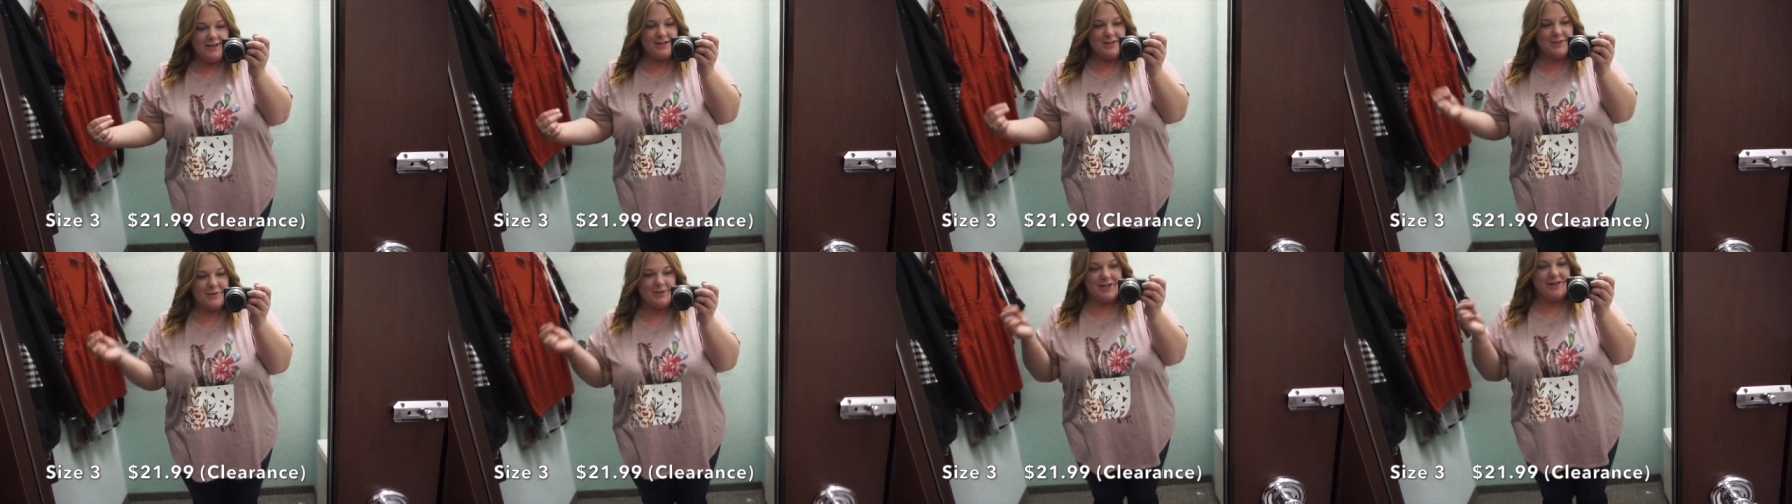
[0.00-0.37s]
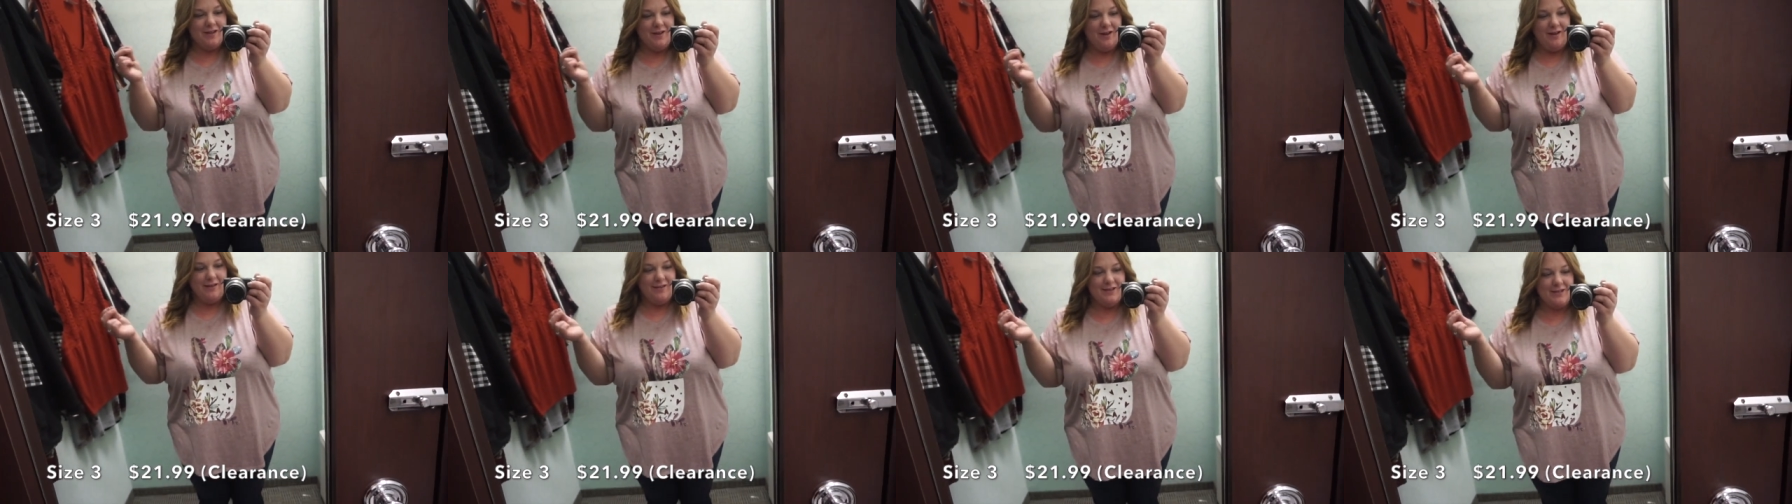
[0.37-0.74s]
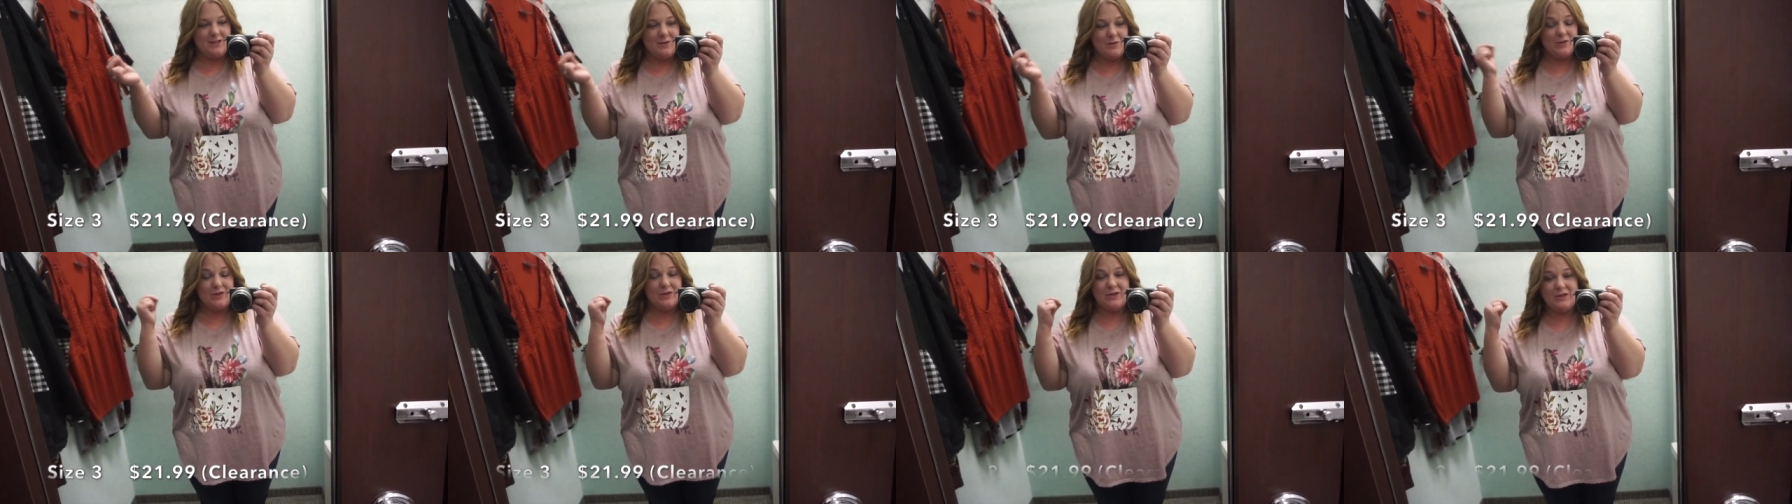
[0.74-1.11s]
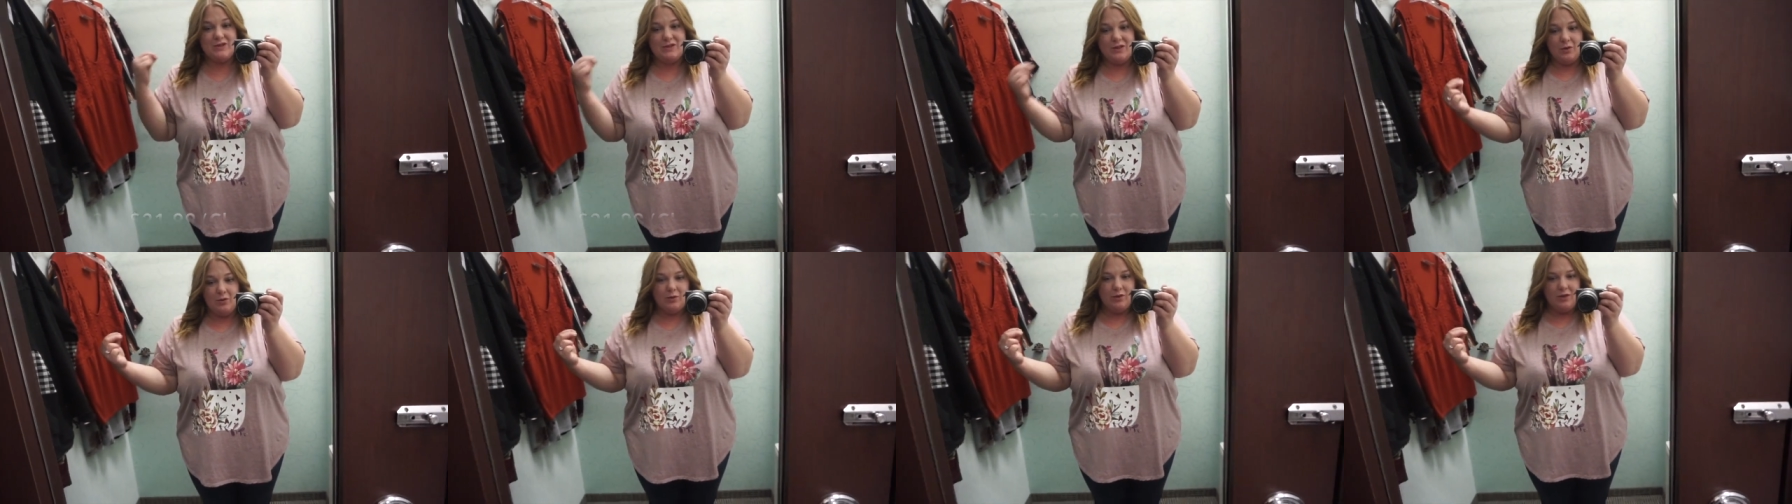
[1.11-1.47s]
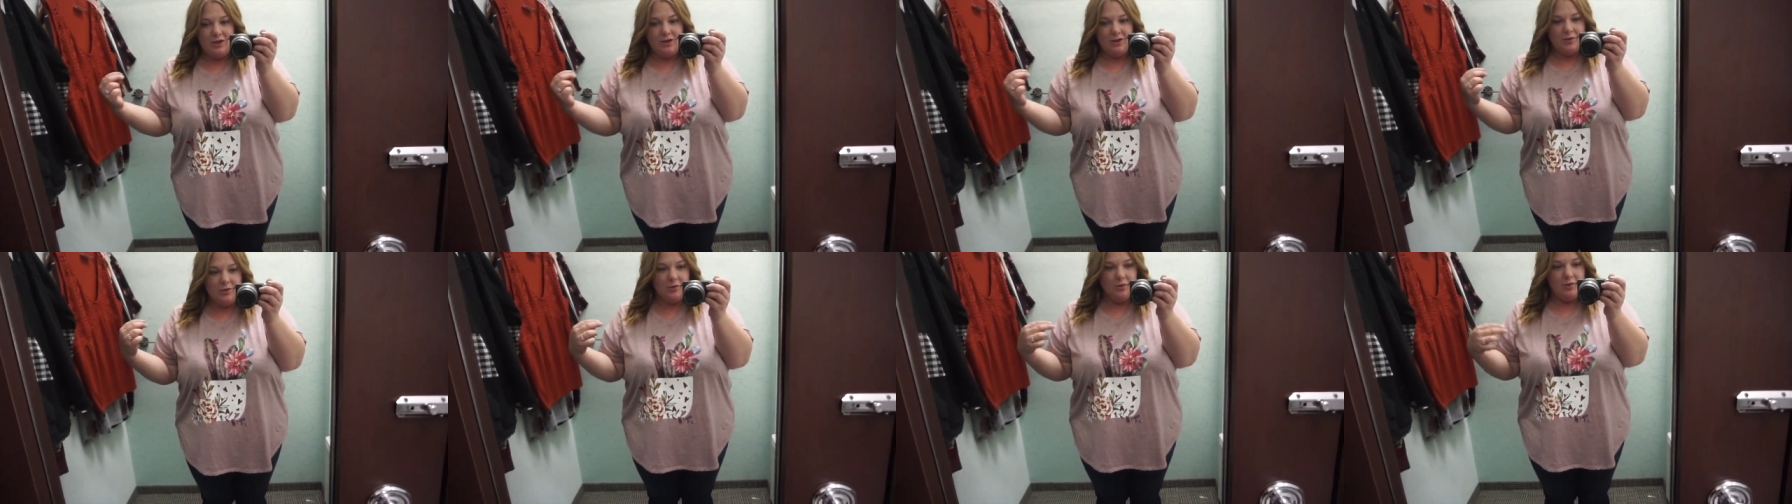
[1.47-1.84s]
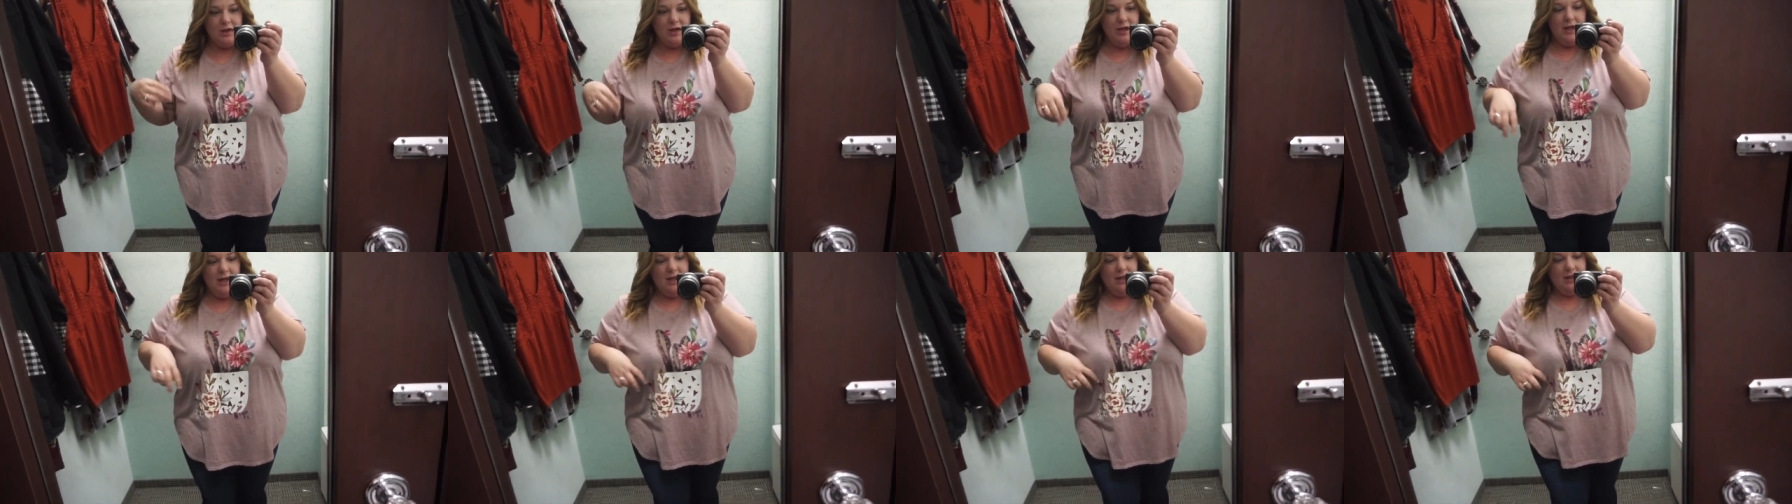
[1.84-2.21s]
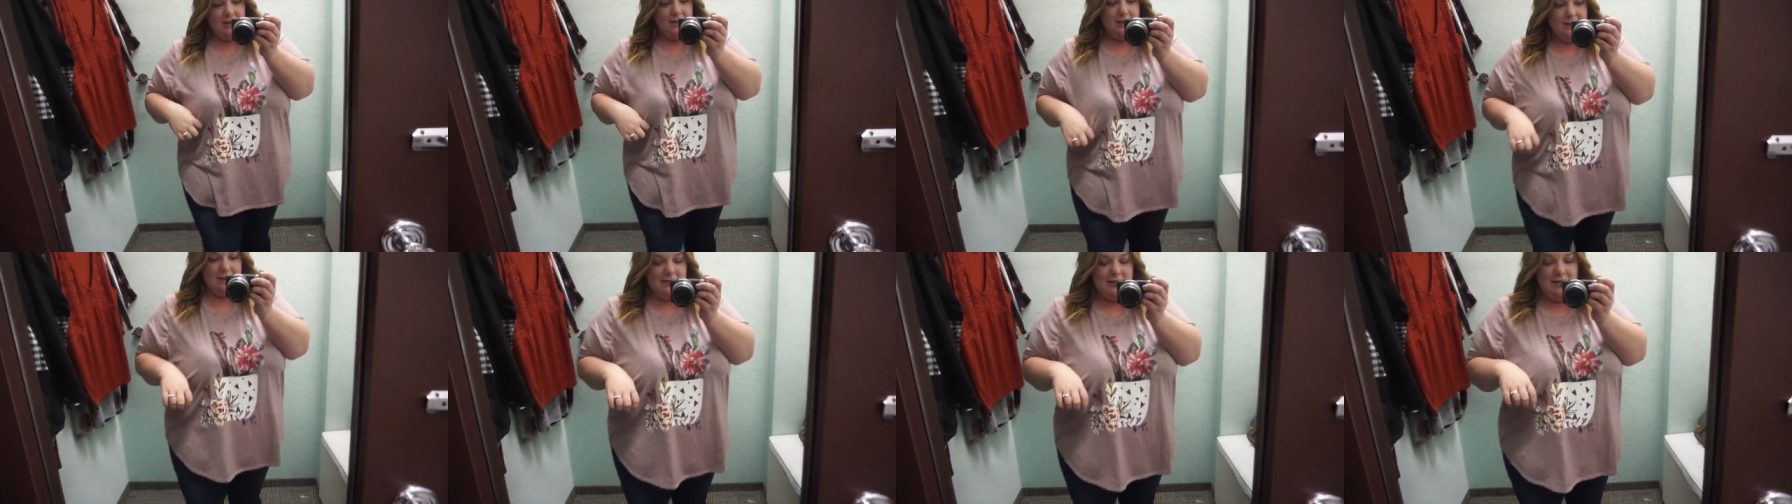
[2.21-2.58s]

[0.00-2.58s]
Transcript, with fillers: so I thought this was so cute. This is